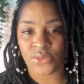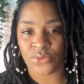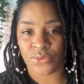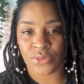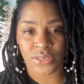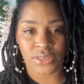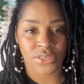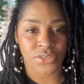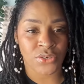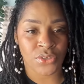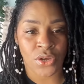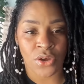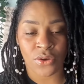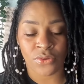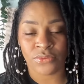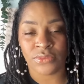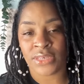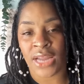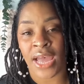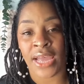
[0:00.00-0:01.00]
or, you
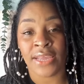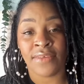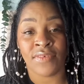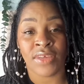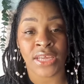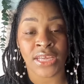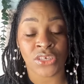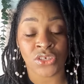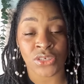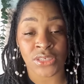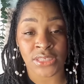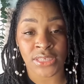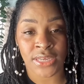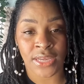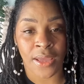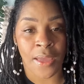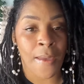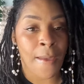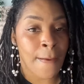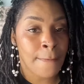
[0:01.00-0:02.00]
know, not even interested.